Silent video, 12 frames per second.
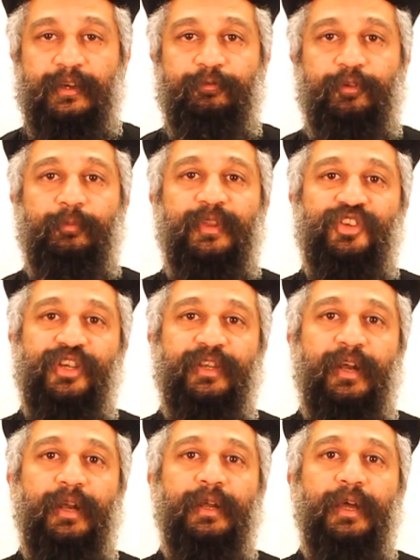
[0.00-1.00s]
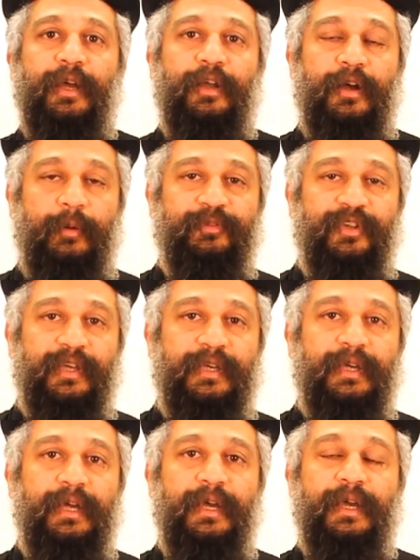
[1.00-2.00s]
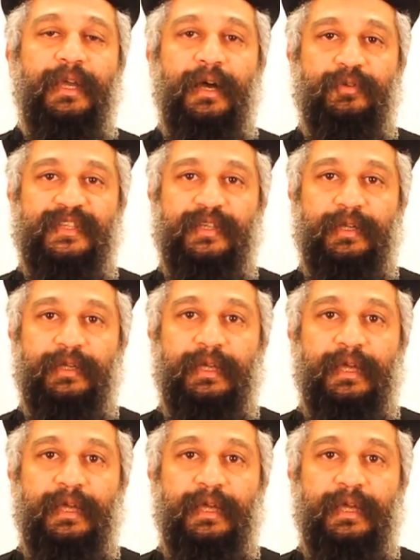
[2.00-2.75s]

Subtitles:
from the General Coptic Council.